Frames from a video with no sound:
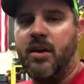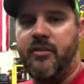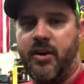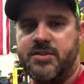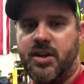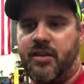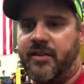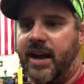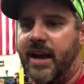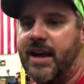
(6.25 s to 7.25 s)
First
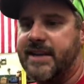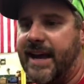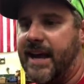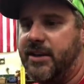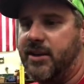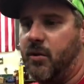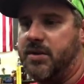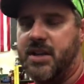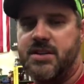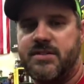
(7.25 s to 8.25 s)
off, guys, I had no
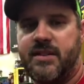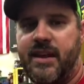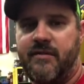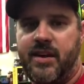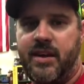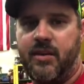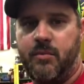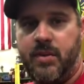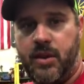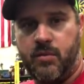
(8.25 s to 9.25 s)
intentions of that video
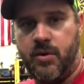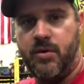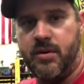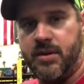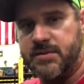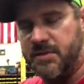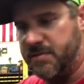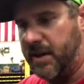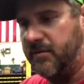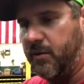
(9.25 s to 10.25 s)
of being rude or
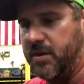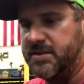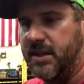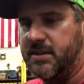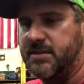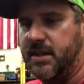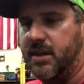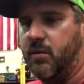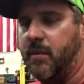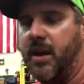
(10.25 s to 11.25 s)
disrespectful to C&C
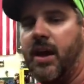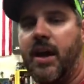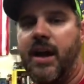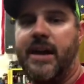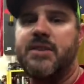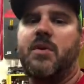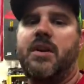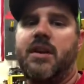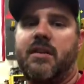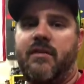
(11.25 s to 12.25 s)
Equipment. I just
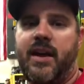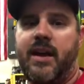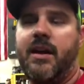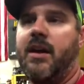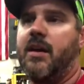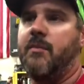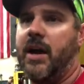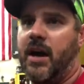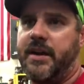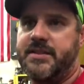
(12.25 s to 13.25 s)
wanted to convey my
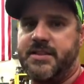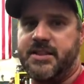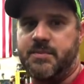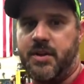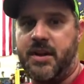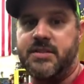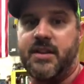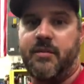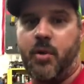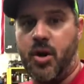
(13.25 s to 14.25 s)
honest experience
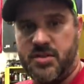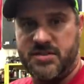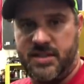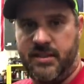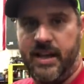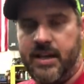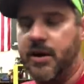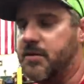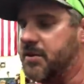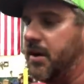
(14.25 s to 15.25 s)
of purchasing that
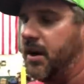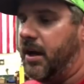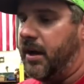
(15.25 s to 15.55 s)
dozer.